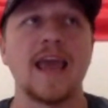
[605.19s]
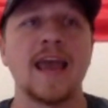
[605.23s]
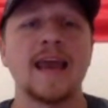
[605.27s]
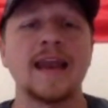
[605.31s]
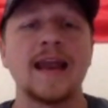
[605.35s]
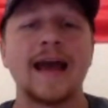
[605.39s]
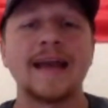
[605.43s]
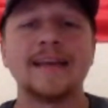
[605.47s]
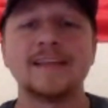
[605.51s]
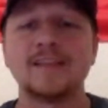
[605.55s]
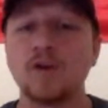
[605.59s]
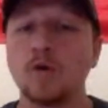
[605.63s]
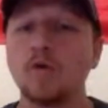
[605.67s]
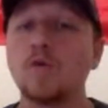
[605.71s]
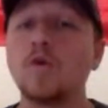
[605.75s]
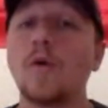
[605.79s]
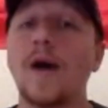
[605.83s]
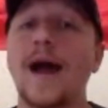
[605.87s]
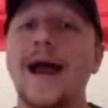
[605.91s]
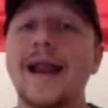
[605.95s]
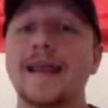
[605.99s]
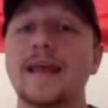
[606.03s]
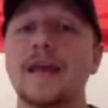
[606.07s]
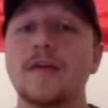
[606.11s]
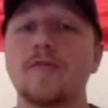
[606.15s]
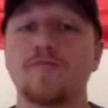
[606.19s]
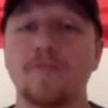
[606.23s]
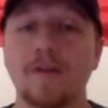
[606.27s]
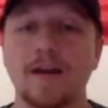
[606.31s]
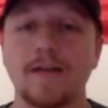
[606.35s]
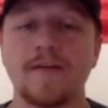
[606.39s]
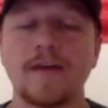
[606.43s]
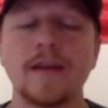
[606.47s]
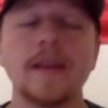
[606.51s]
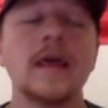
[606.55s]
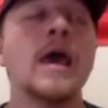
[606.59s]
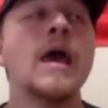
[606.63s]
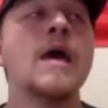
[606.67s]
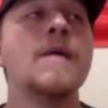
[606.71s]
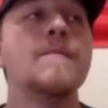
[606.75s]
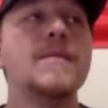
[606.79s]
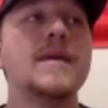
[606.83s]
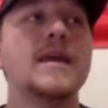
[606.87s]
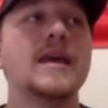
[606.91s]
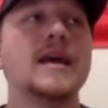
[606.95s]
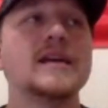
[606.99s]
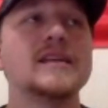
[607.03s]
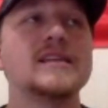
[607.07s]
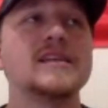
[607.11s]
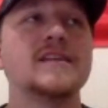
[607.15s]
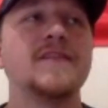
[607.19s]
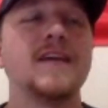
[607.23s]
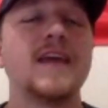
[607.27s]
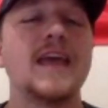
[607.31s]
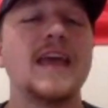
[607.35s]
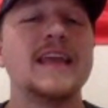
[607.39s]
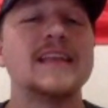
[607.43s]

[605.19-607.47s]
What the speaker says: And I don't know how to get rid of it because of